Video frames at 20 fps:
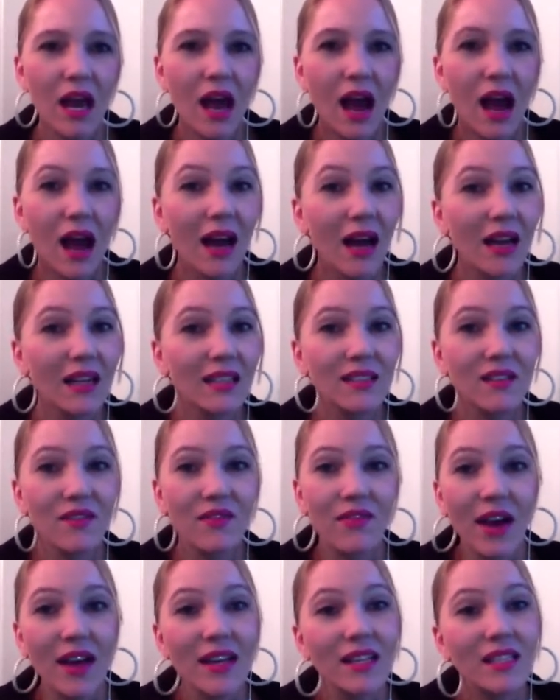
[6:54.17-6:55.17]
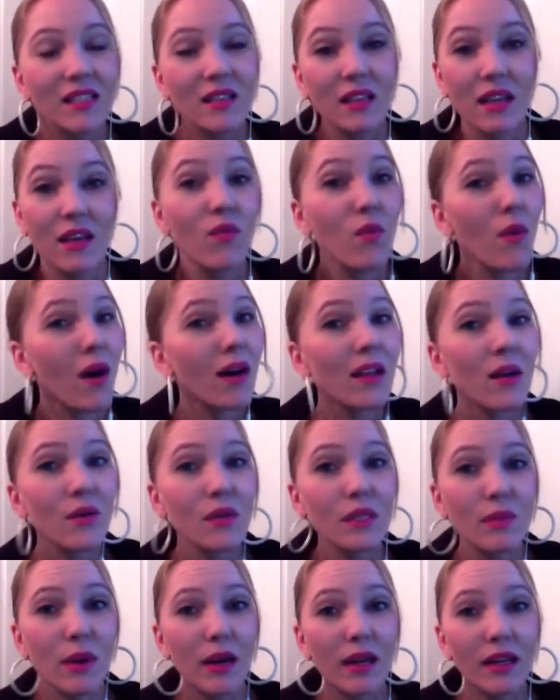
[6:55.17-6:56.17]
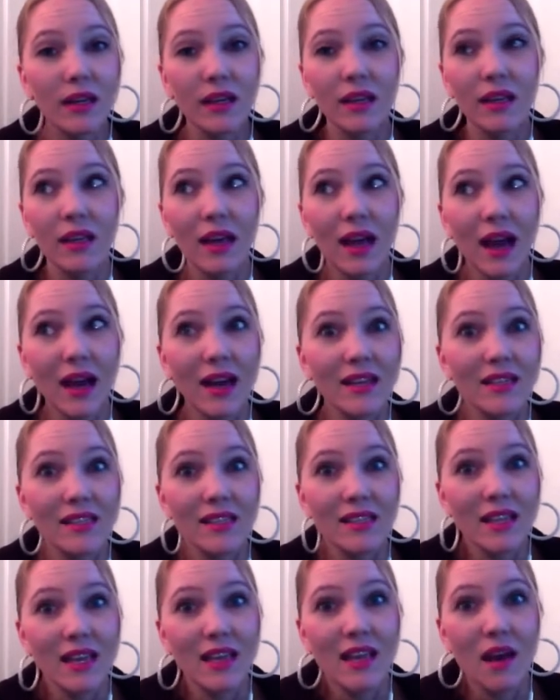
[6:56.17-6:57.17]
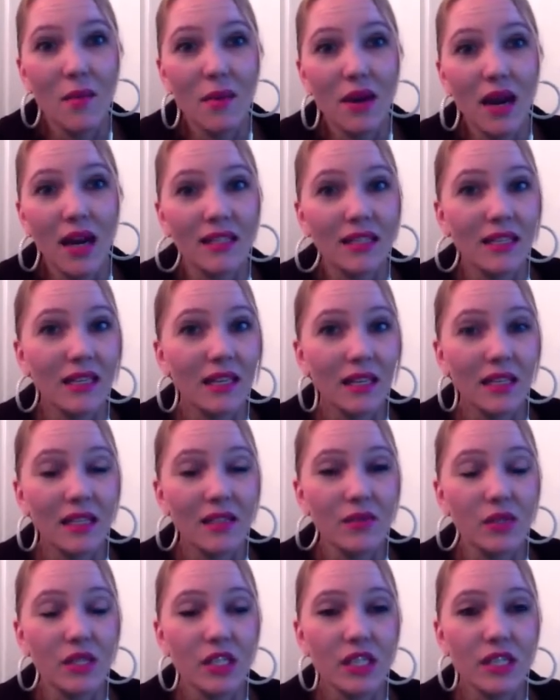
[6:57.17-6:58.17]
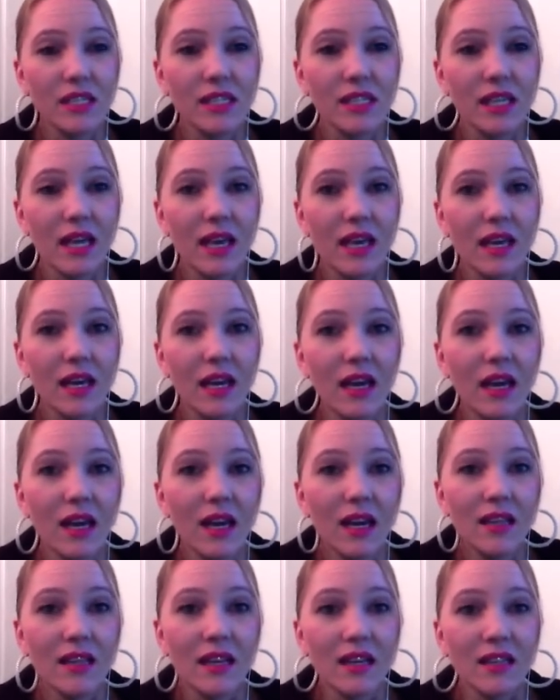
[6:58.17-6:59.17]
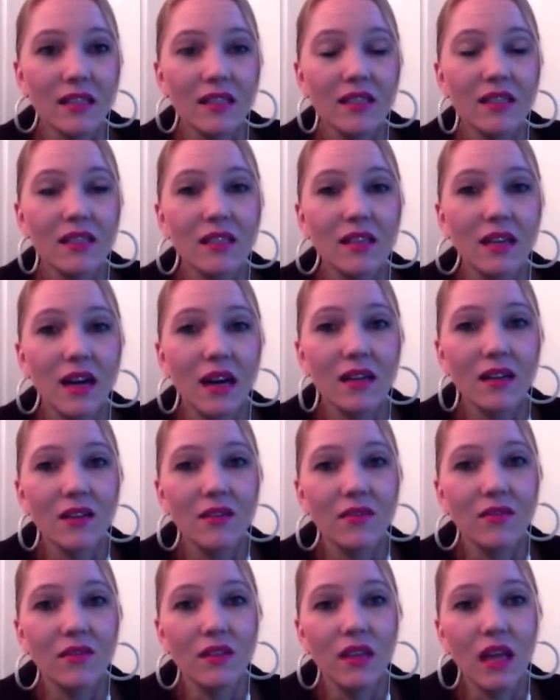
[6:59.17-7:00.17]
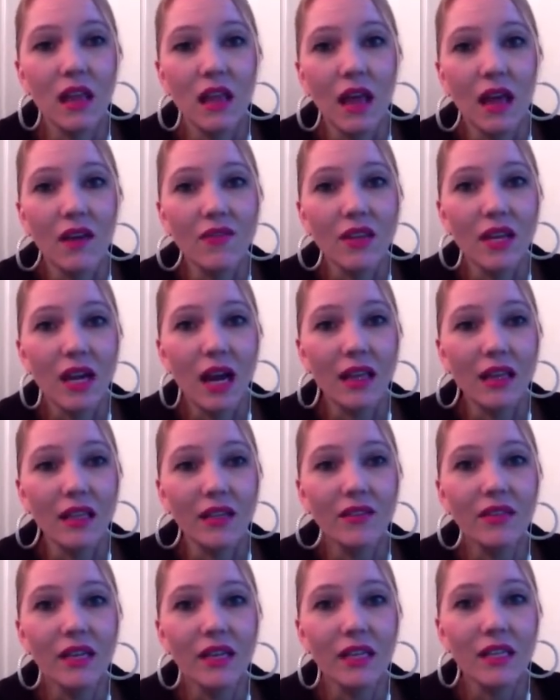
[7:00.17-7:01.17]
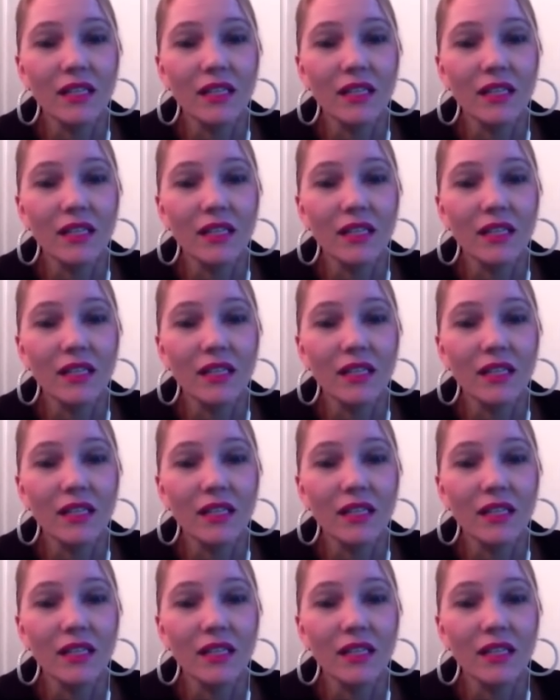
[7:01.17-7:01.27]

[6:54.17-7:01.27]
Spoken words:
I got into fights even while I was pregnant. Like, I hate to say that, but I did. It was just like, that's kind of the life that I lived at the